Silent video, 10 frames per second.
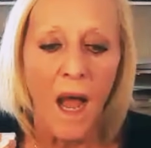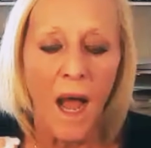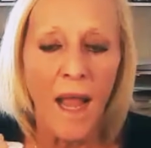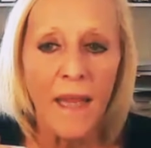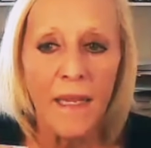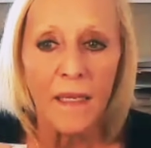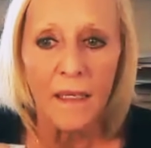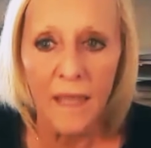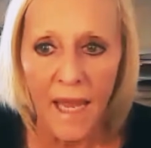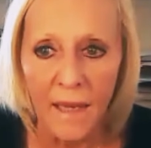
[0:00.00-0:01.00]
I
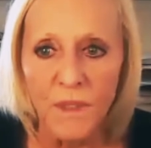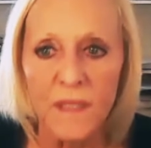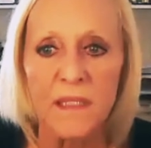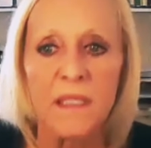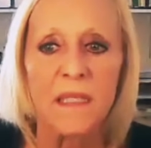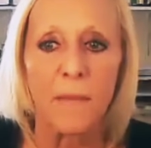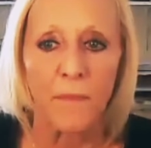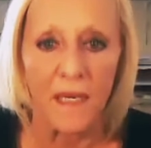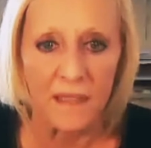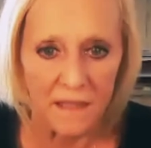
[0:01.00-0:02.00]
came to this
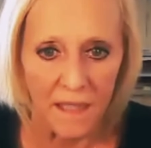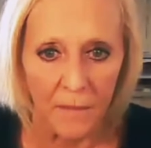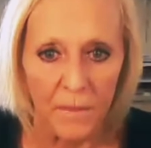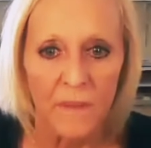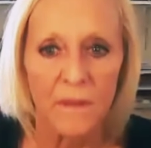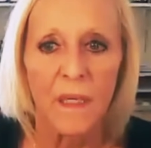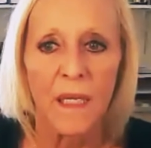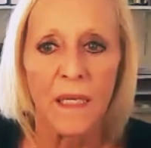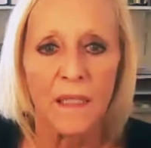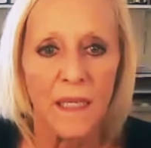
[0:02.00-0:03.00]
step by step.
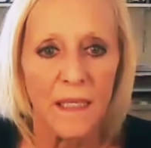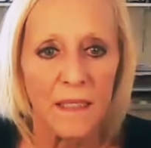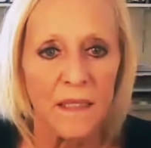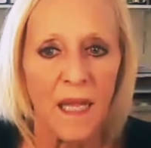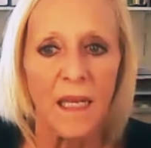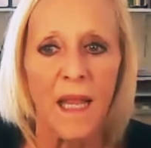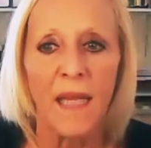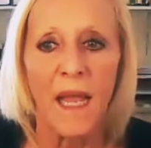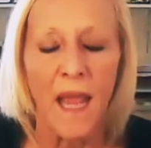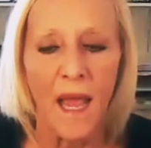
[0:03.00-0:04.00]
It, it's not
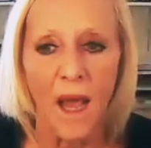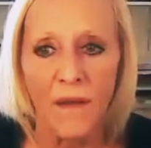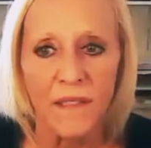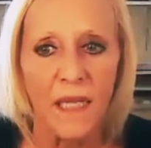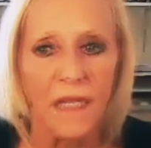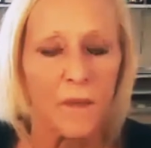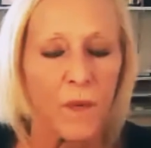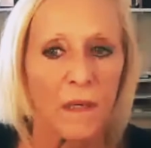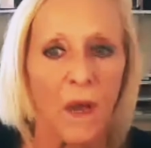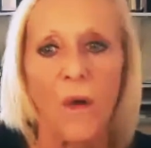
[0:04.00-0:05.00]
like I, ha- I suddenly
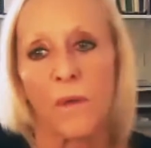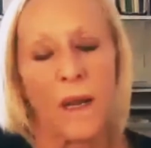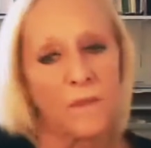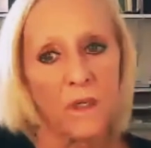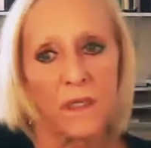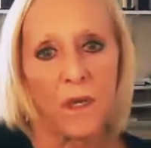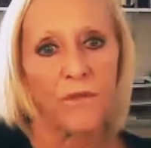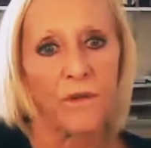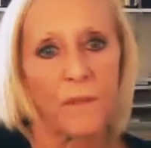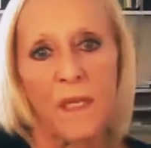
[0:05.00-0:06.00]
went, oh, I'm going to
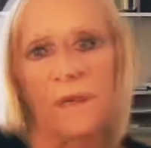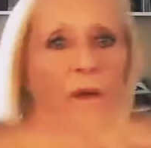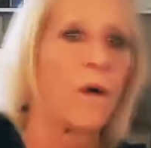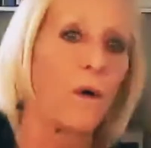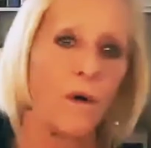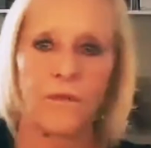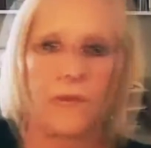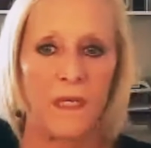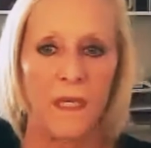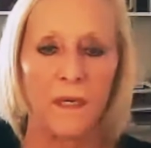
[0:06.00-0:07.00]
go from here to mm-hmm.
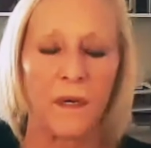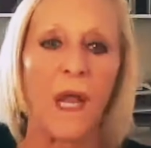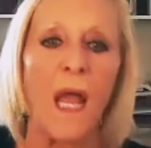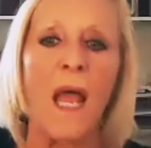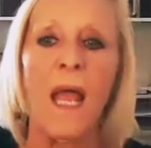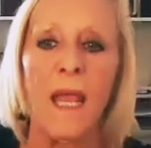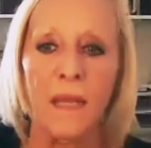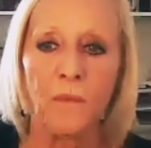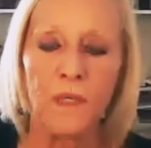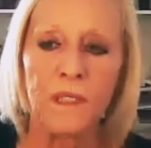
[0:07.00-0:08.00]
over here.
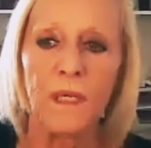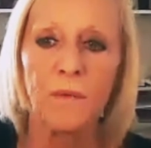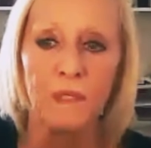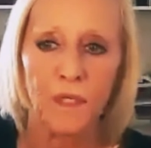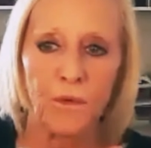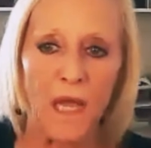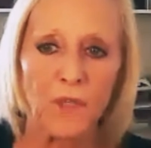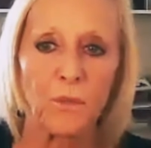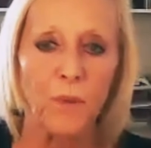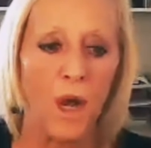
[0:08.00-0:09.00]
It was it was a
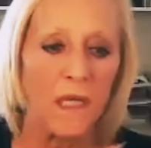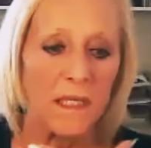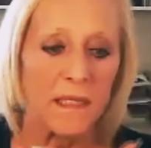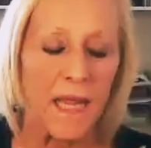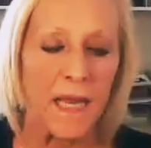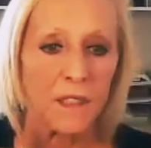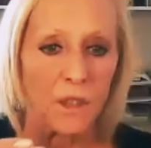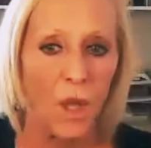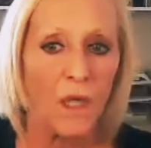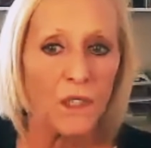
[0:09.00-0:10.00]
gradual process, and
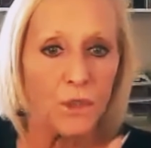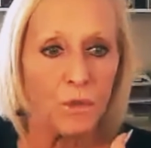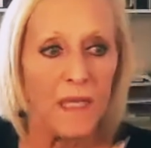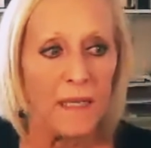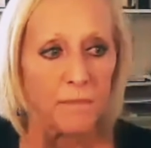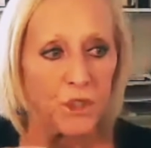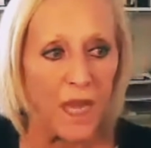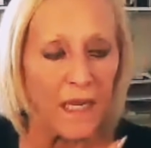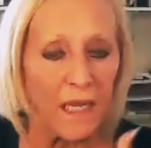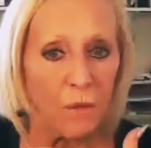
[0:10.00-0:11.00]
as long as you keep
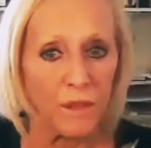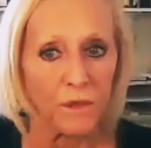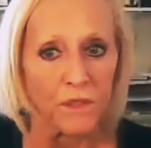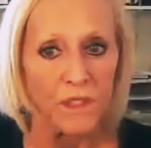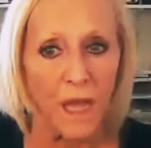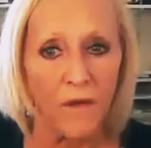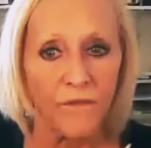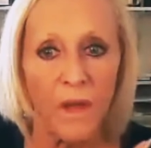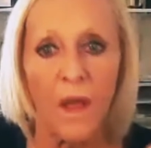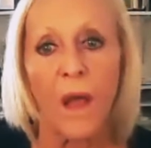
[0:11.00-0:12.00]
checking with yourself